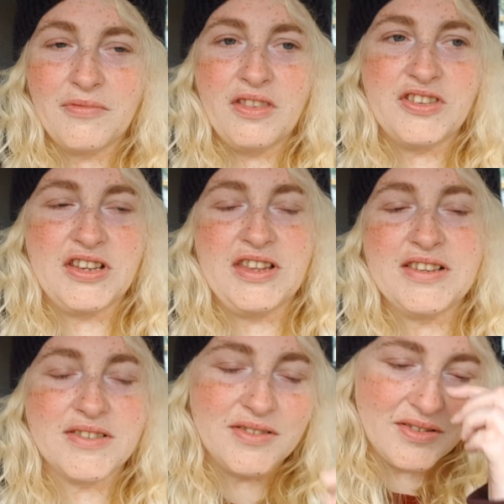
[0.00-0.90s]
So
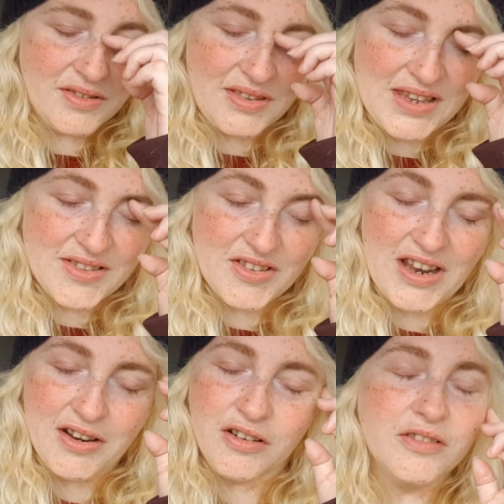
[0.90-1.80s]
this
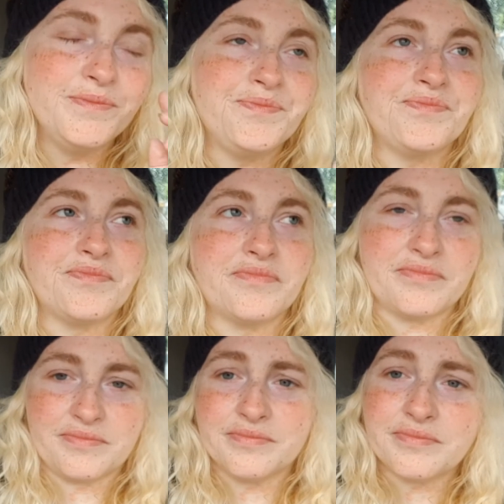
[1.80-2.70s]
channel
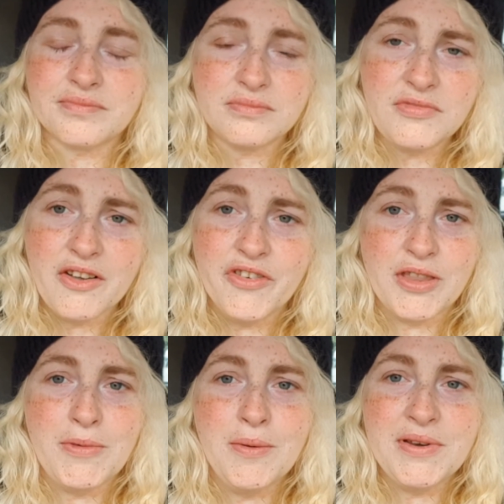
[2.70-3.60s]
for the
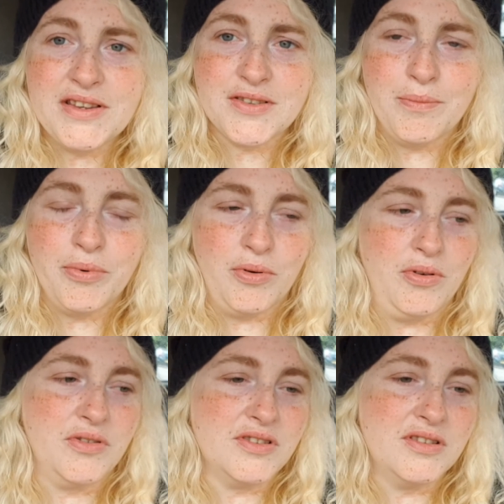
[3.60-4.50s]
moment is on
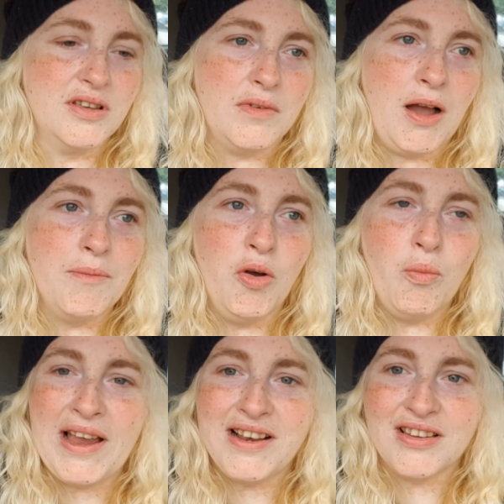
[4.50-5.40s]
pause. I'm not
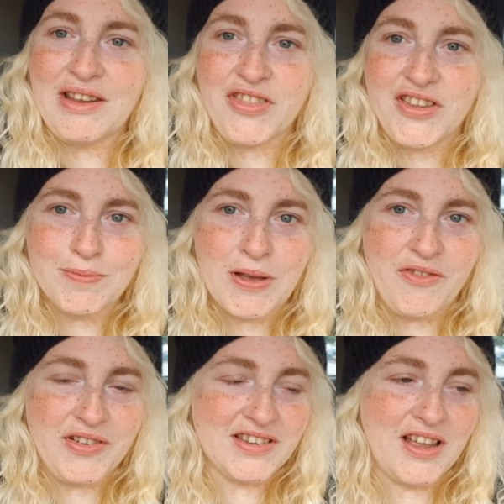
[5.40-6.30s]
waiting till everything's
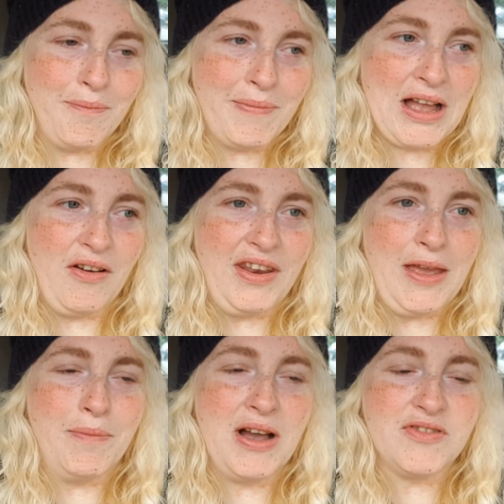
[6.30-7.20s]
perfect to come back on
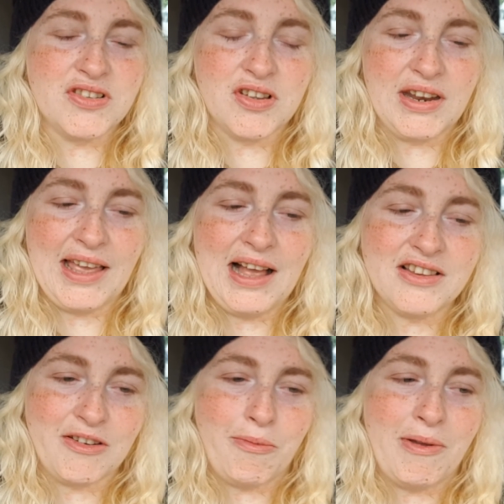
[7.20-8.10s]
here, but I've just got to
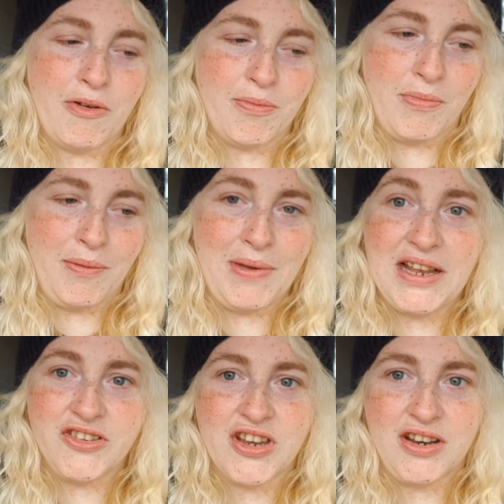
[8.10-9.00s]
catch up a bit with my
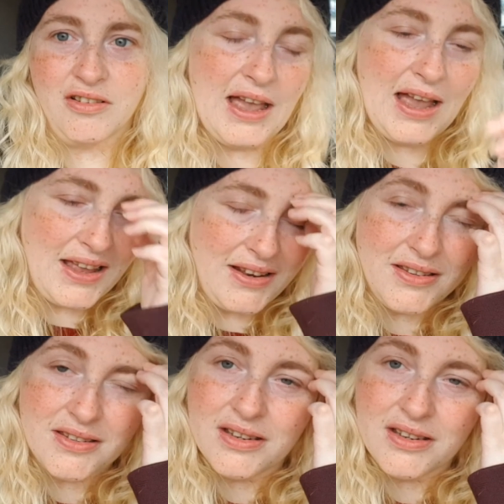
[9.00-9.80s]
main channel, and